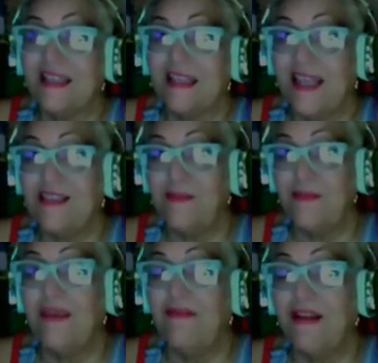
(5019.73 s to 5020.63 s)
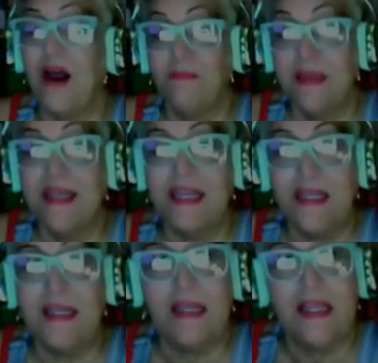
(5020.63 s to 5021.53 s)
takes them even a minute
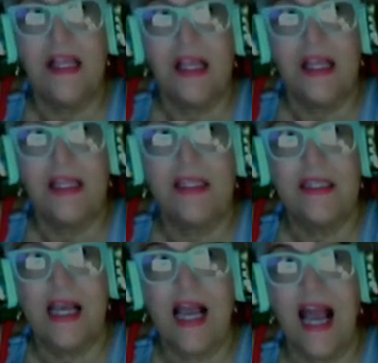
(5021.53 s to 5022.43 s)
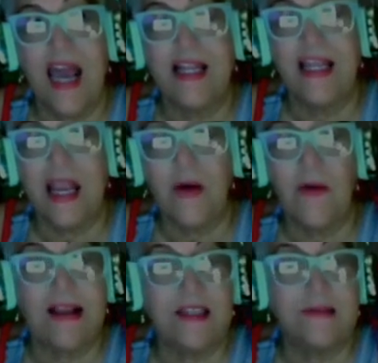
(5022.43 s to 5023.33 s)
to kind of like
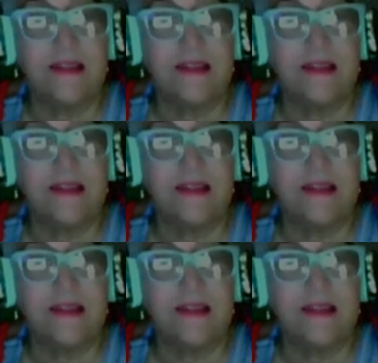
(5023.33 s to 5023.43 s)
grasp the